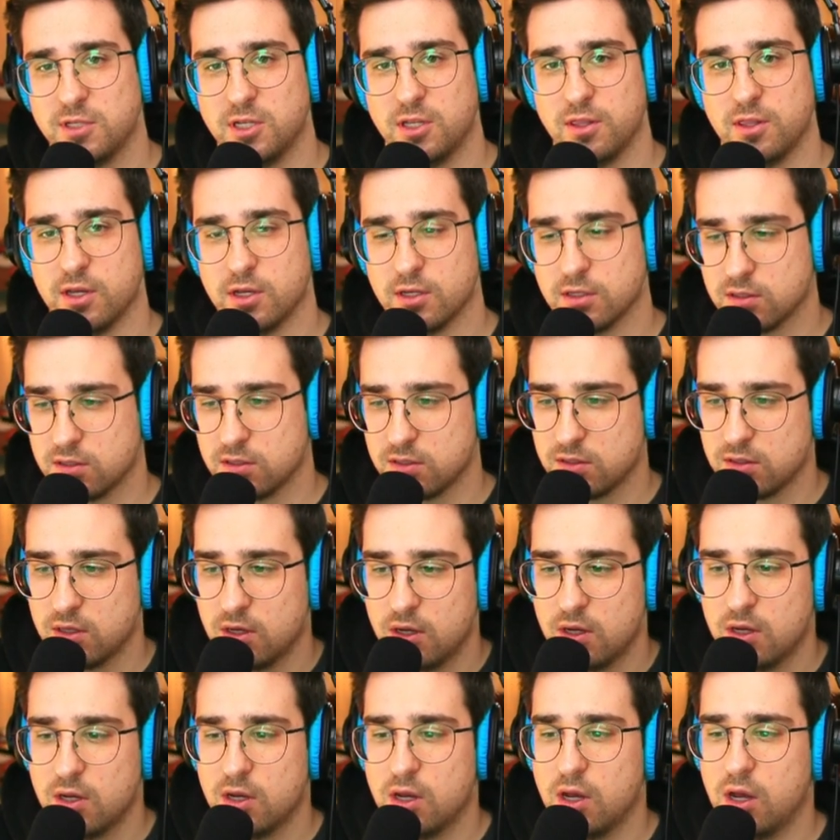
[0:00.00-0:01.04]
this
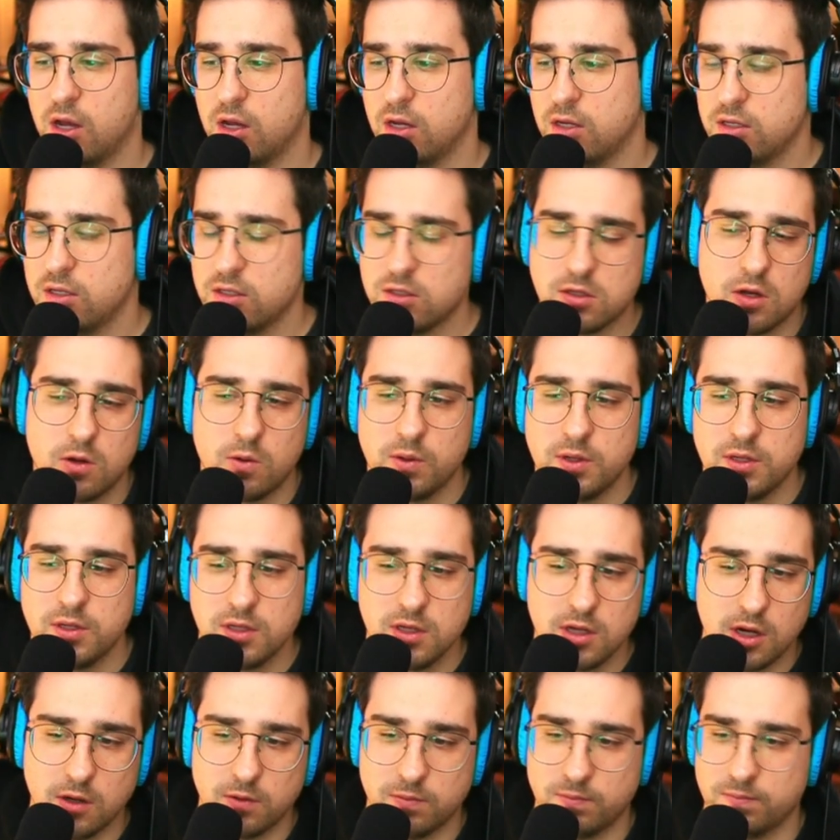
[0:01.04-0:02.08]
is always,
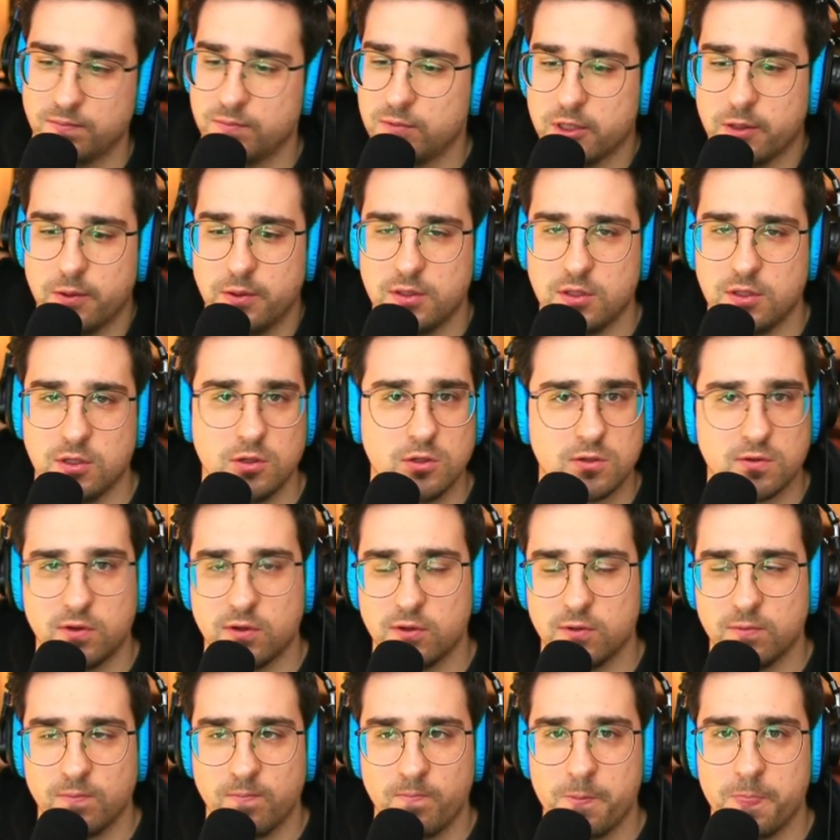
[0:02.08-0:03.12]
it's always
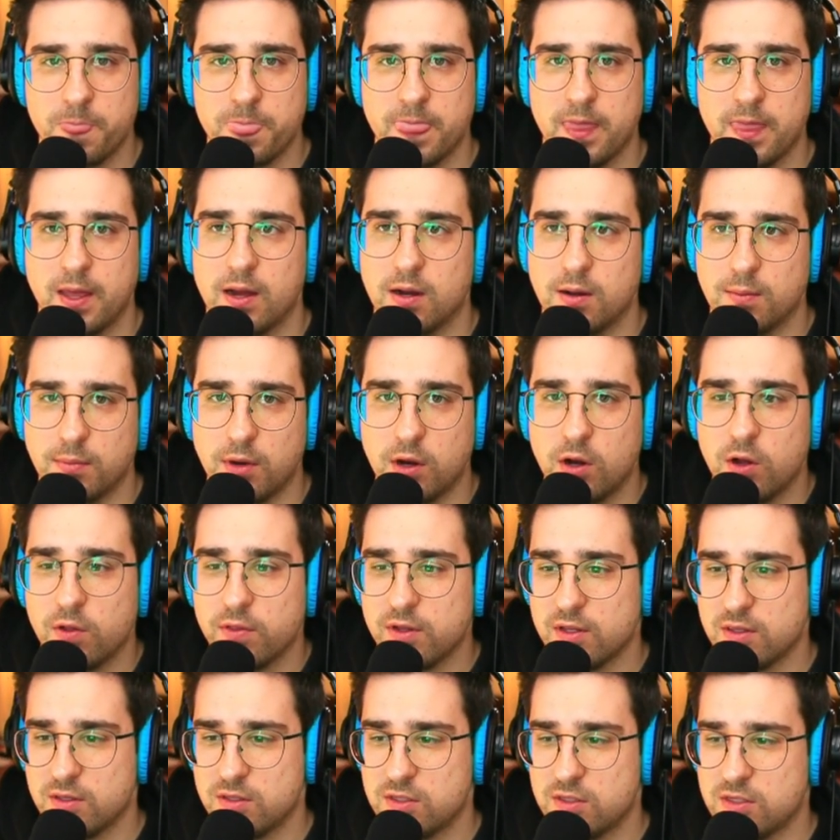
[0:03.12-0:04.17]
useful. All
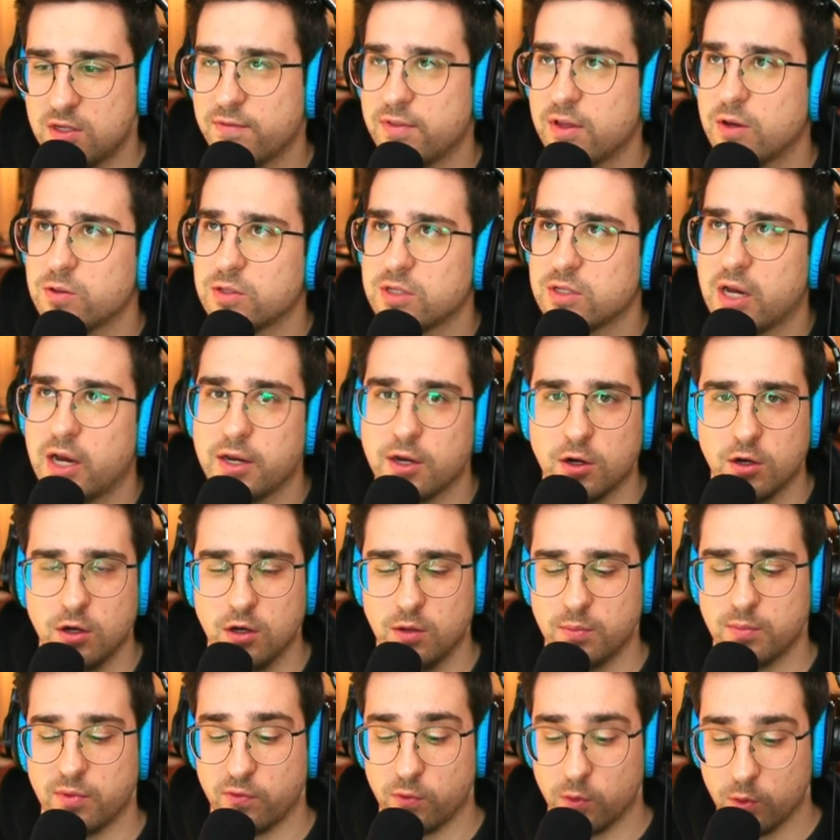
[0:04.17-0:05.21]
the other stuff that was kind of
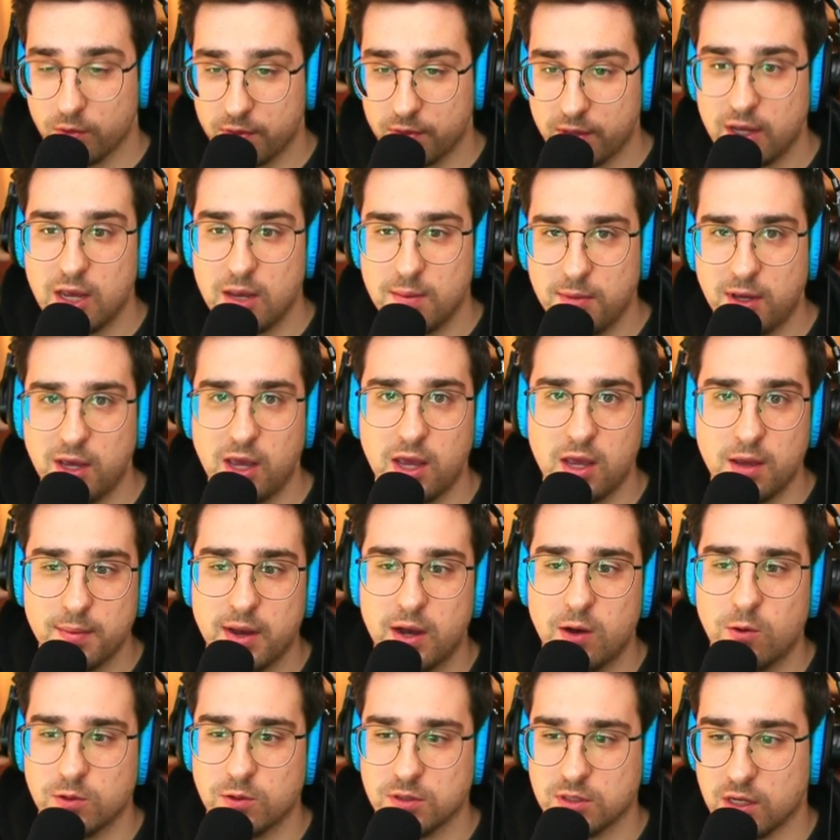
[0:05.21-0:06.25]
heard before the game came
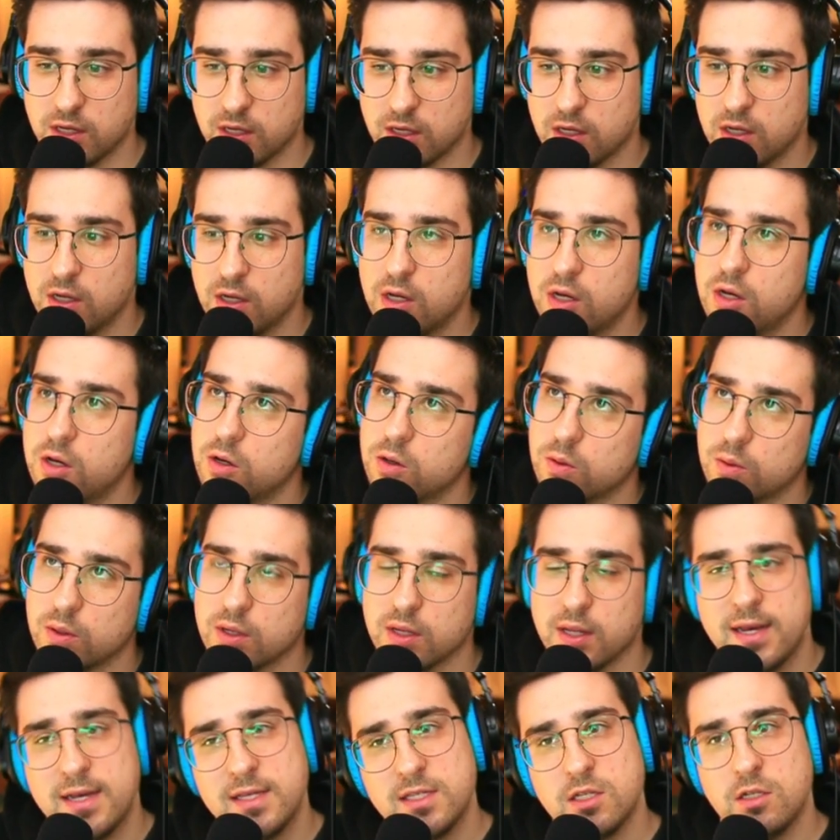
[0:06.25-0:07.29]
out was like, well,
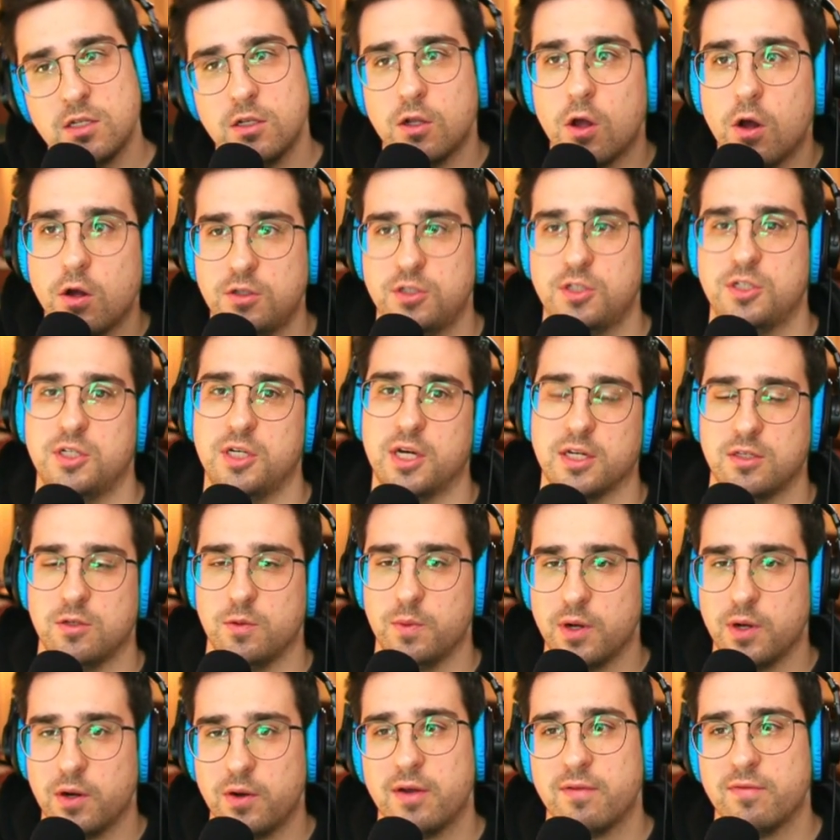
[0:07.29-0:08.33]
it hasn't launched yet, so we
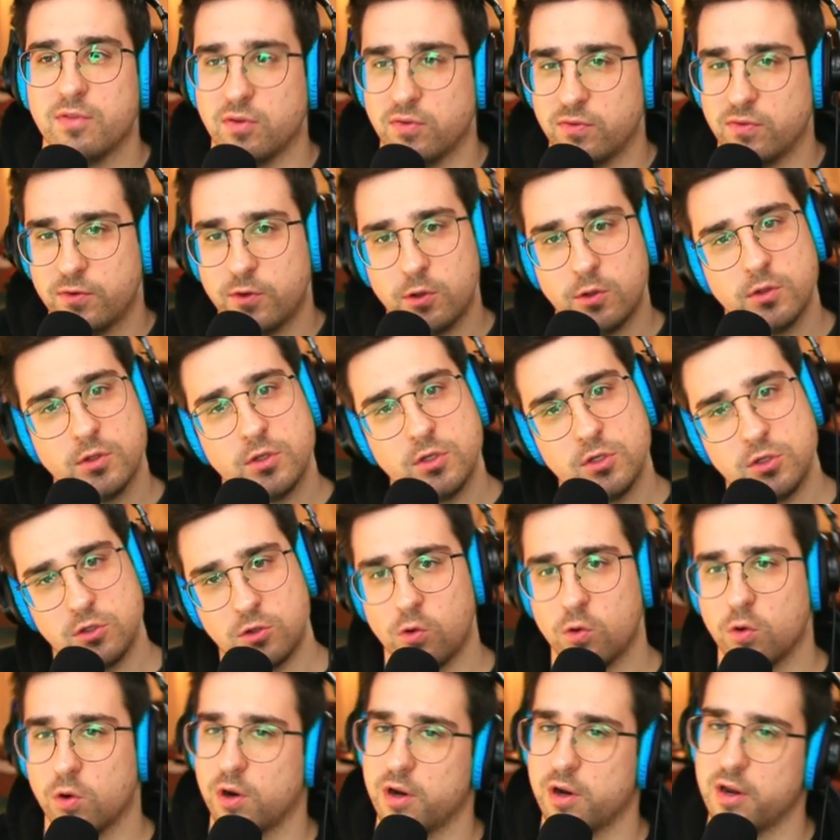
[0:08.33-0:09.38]
don't have the full
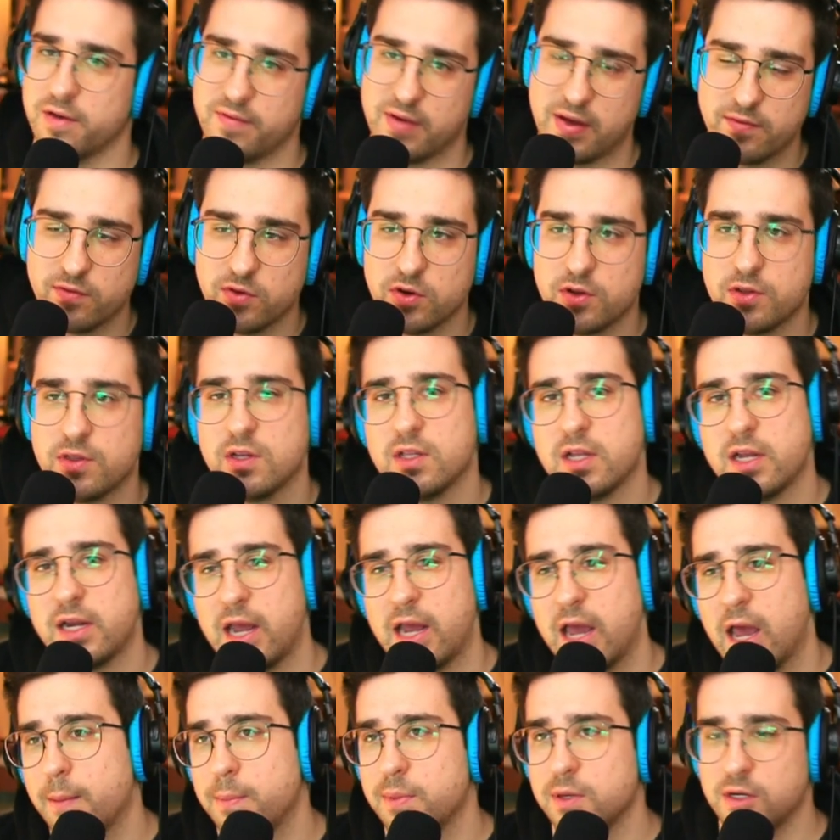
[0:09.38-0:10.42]
story of everything that
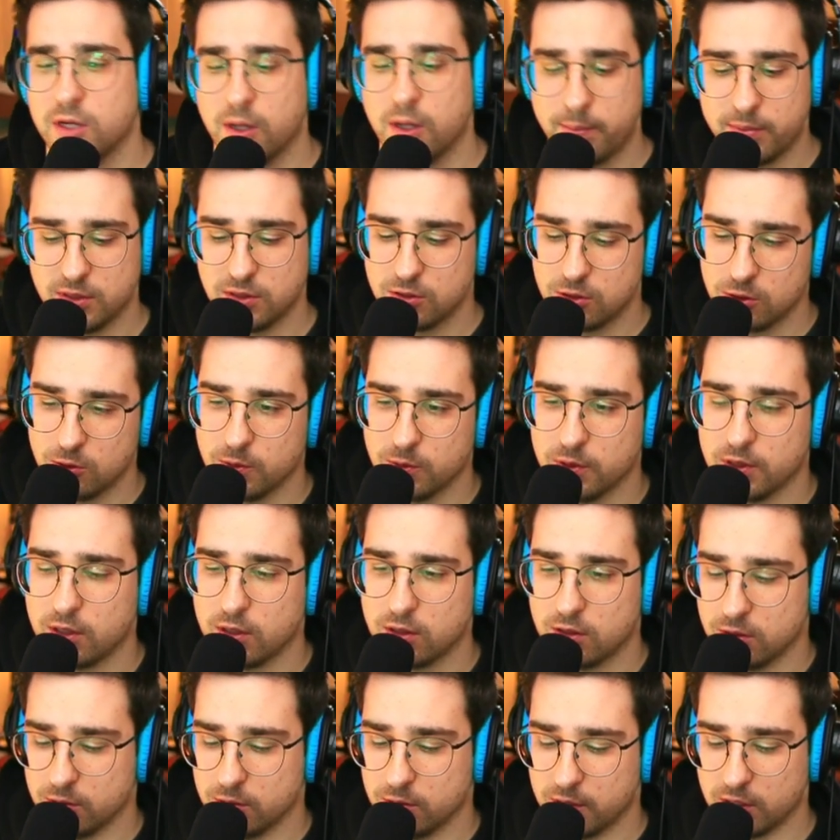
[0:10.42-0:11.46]
happened up into and
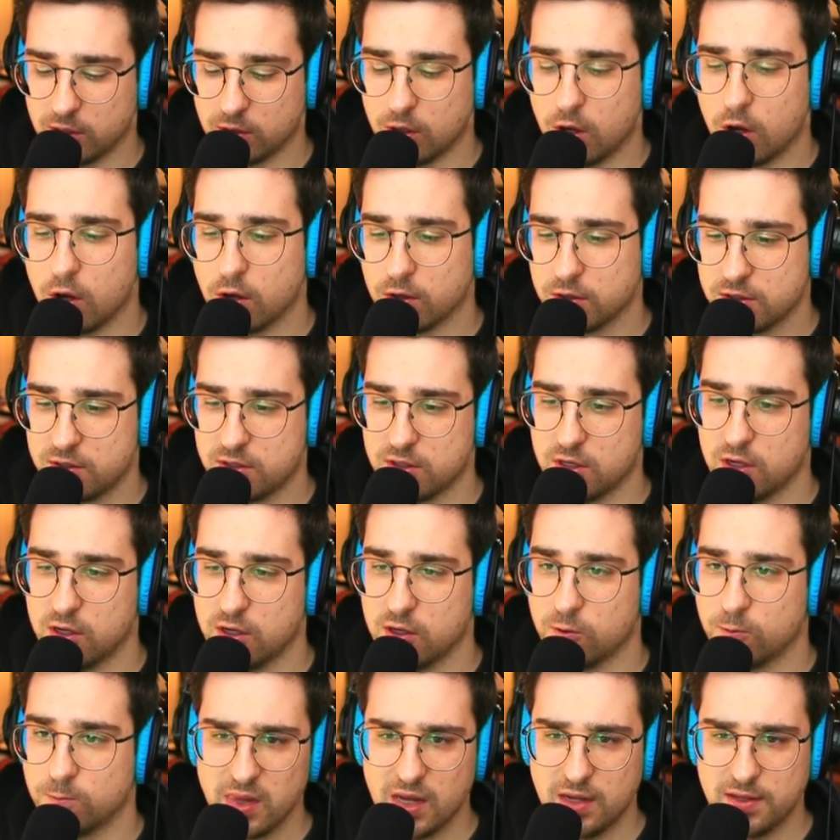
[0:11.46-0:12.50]
including launch.
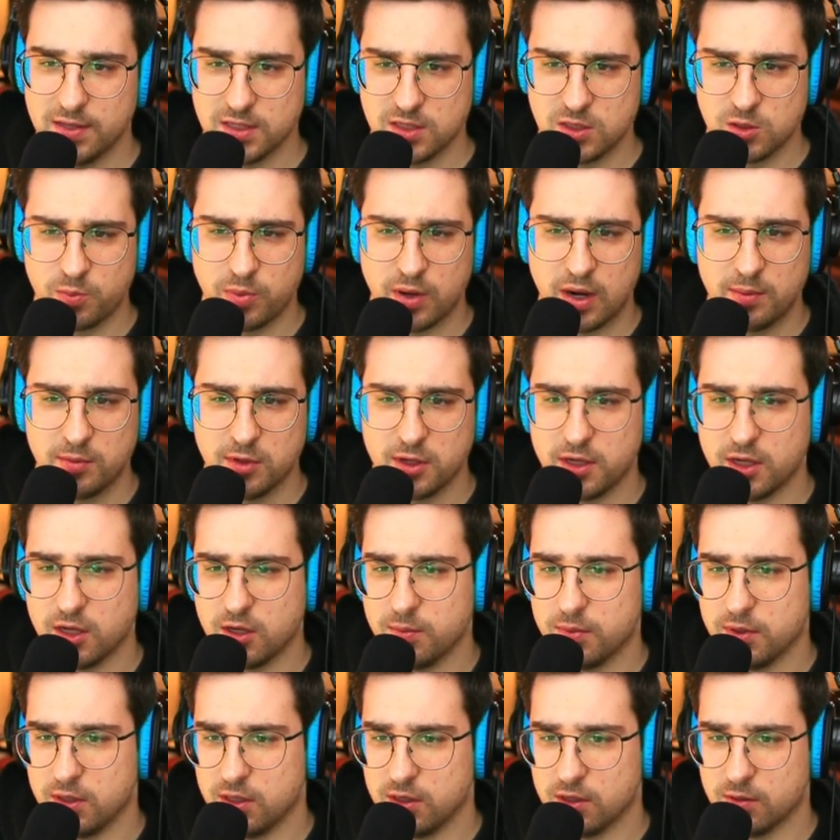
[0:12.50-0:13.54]
So this is probably going to
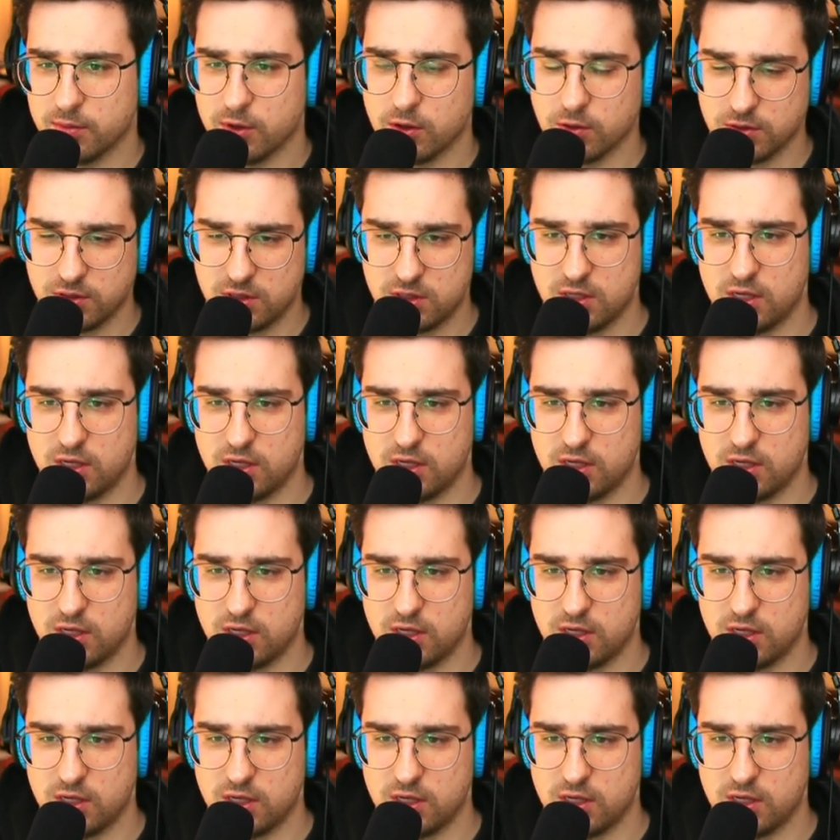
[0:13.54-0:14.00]
be the most